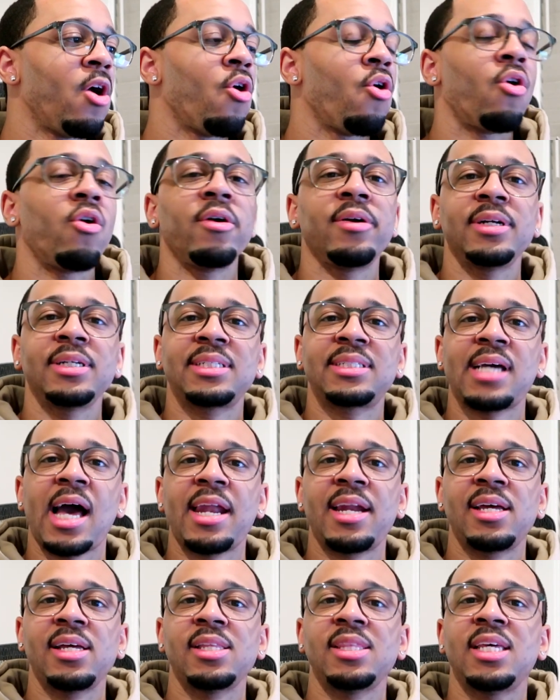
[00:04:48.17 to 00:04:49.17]
or
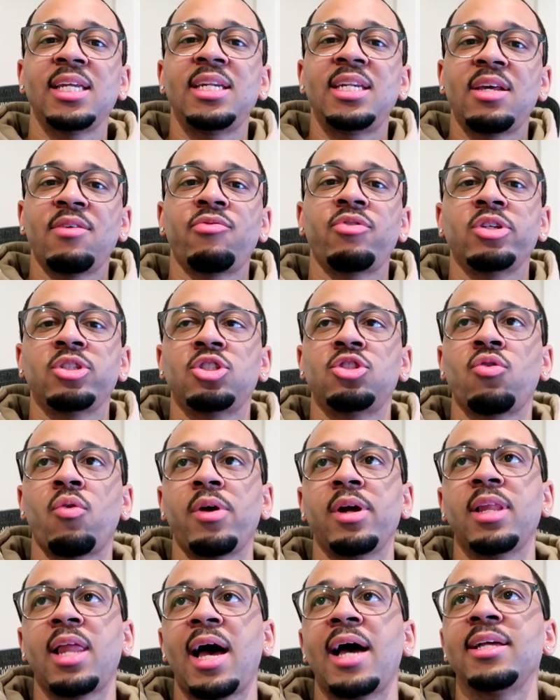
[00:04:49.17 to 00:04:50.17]
kind of the different
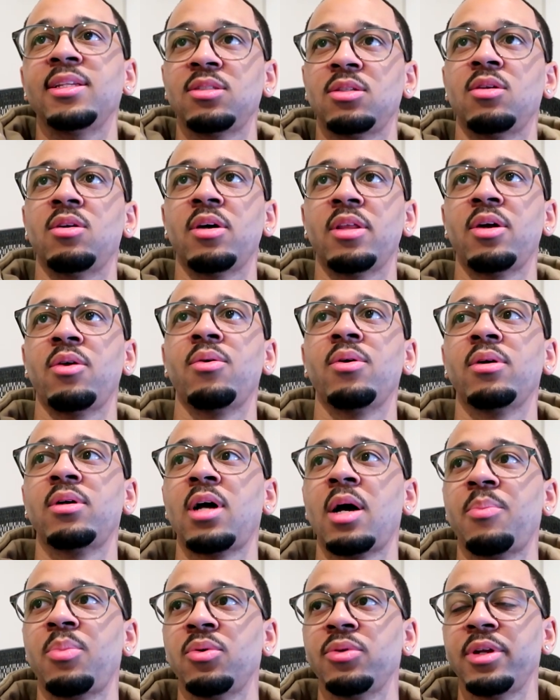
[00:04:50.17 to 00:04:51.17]
storylines. There were a
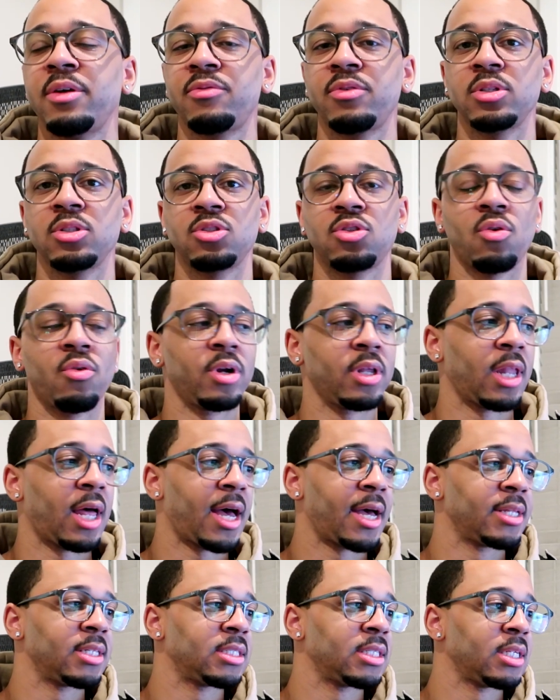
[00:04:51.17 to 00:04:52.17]
couple different
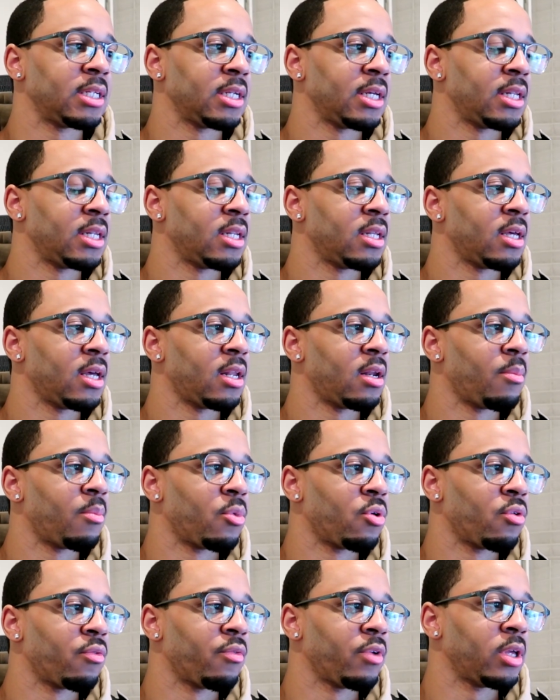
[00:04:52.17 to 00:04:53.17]
storylines in the
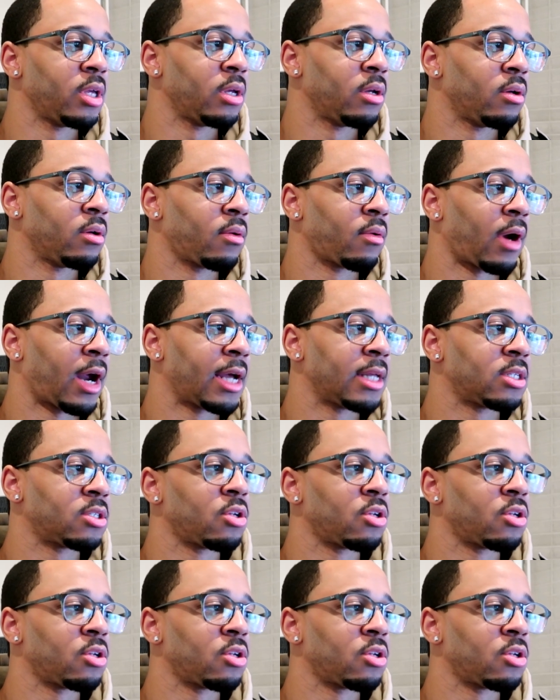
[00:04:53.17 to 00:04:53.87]
movie, right?